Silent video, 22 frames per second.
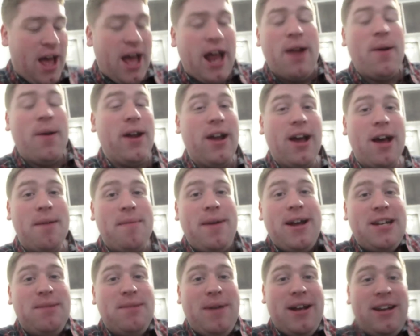Anyway, I'm gonna
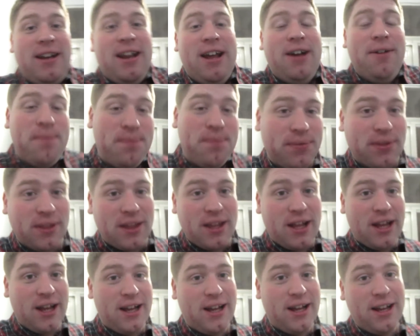head to bed now.
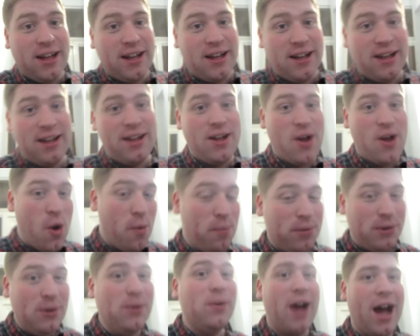Uh,
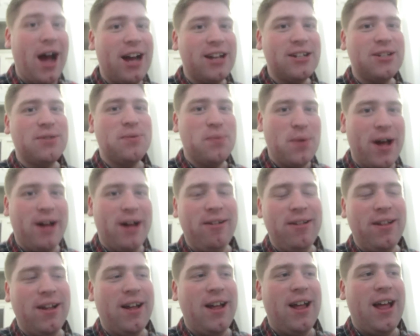hope you guys are
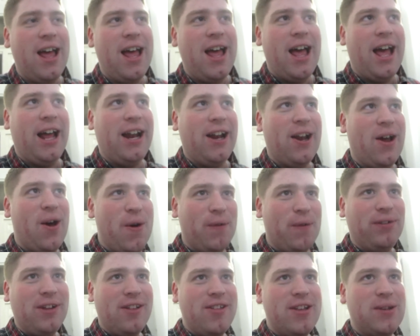well and
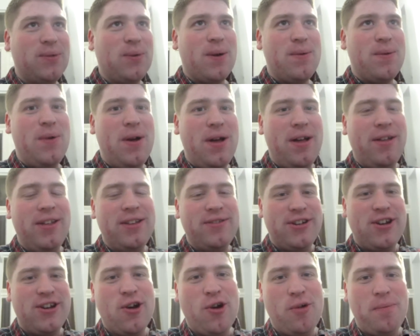hopefully this one, this
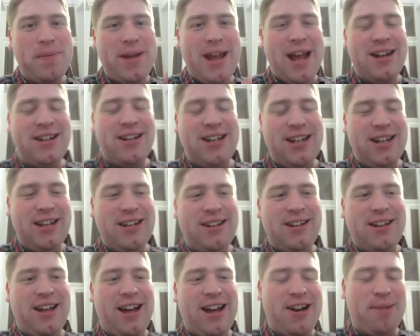video will be edited
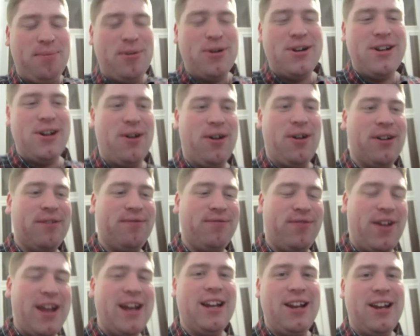and uploaded on
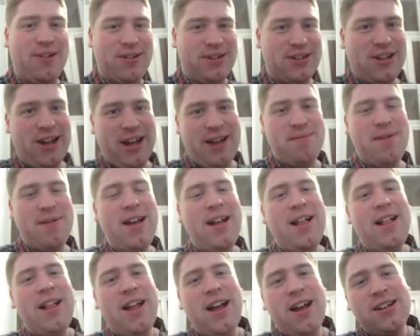vaguely on time.
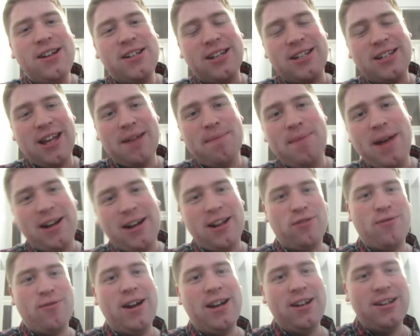So let's get back to
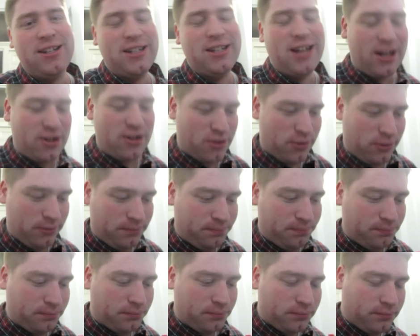its regular schedule.
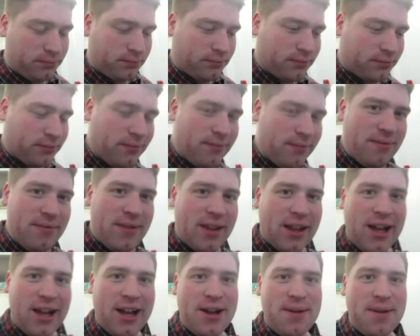
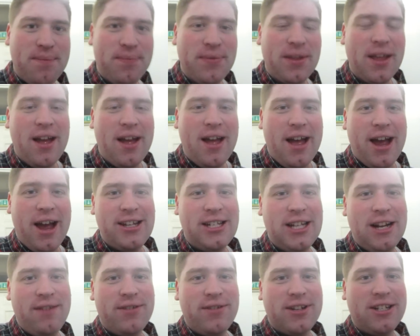Um, I
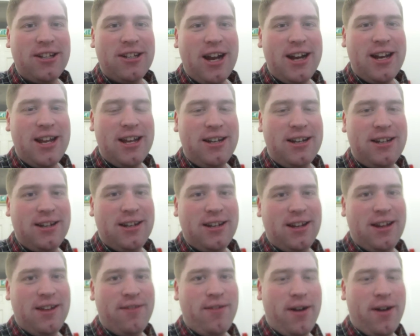still haven't
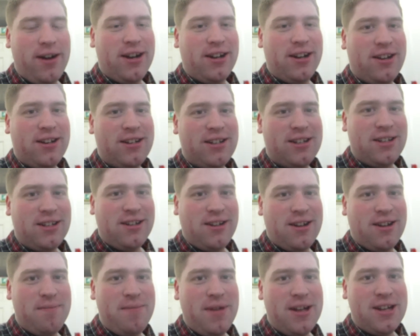decided if I'm going to
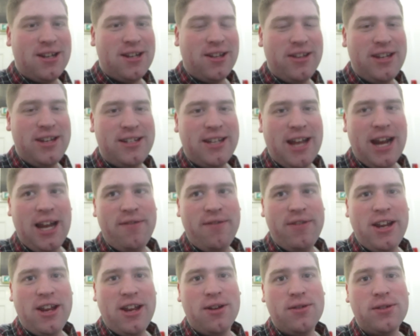commit to these daily
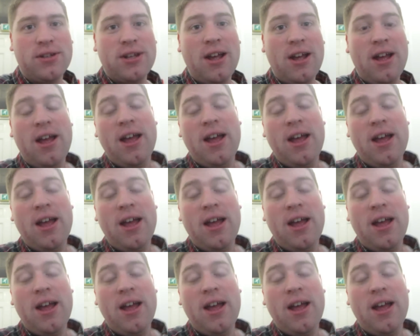videos